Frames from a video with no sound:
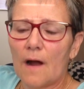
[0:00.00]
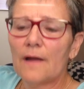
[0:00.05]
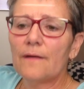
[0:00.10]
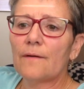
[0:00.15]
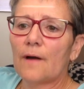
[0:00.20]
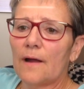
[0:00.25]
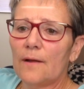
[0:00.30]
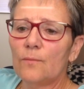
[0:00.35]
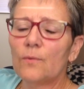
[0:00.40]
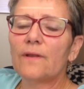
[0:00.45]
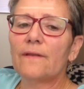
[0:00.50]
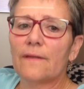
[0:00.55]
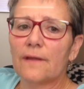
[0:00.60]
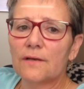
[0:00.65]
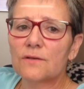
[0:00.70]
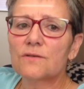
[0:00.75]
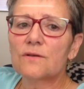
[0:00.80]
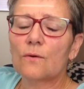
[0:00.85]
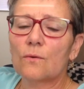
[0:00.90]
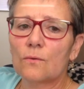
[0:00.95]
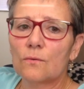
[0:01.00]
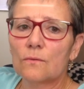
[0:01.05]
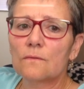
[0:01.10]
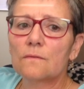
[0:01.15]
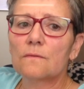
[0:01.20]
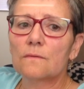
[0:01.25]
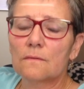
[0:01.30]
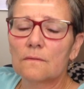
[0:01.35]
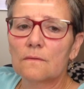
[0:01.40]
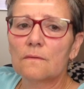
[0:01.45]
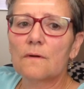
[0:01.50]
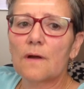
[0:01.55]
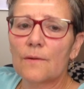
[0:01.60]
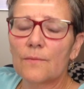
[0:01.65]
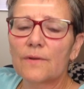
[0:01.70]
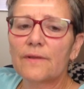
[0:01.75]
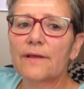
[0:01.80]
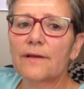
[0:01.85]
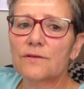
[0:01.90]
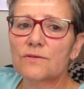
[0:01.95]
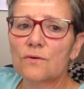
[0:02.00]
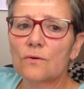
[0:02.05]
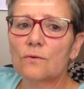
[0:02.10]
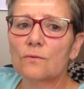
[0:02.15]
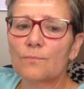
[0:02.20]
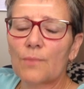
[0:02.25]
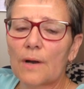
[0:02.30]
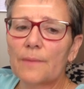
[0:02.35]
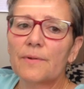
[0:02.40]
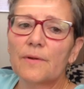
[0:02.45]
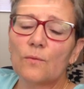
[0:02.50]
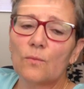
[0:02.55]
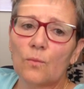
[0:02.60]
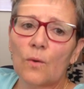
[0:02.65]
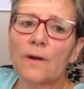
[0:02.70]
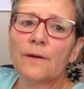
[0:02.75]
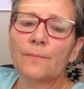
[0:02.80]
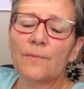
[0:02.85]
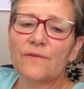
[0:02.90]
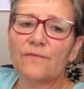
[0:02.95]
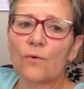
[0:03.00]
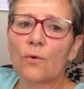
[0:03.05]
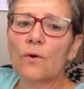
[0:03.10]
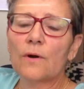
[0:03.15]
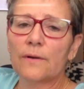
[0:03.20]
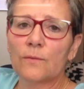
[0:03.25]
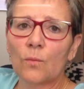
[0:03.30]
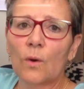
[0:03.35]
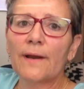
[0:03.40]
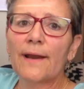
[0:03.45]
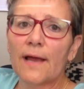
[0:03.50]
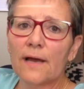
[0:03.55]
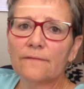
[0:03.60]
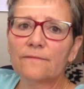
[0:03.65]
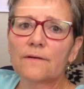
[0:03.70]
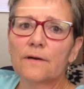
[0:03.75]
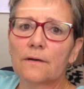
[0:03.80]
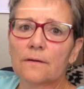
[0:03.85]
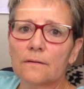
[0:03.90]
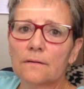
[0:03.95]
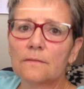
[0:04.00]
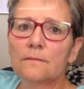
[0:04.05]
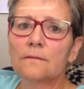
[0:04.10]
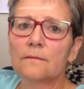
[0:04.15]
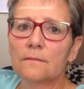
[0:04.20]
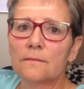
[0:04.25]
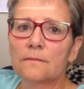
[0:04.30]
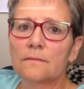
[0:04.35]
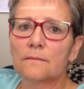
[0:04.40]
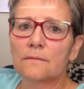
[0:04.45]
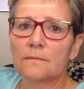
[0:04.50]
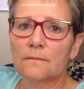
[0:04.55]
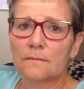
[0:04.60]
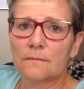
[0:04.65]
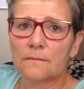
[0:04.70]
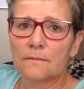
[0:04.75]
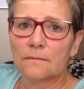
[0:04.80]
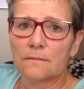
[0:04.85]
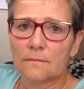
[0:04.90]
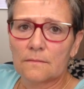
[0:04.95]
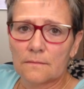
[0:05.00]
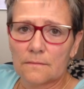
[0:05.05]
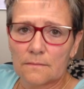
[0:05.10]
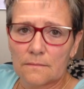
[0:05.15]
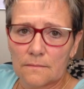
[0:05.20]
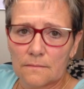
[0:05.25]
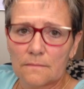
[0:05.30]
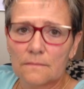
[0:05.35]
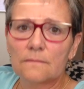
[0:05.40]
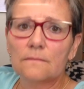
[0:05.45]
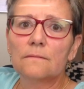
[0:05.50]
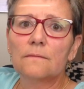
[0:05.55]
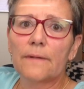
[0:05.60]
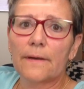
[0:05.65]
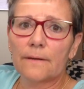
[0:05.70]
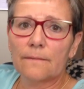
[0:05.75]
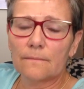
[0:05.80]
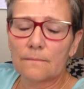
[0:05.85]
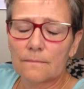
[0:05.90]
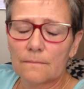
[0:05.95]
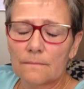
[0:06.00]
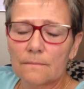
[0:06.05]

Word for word: I, I would think so. Okay. I would think so. Probably one before and one after. One exactly. Yeah. One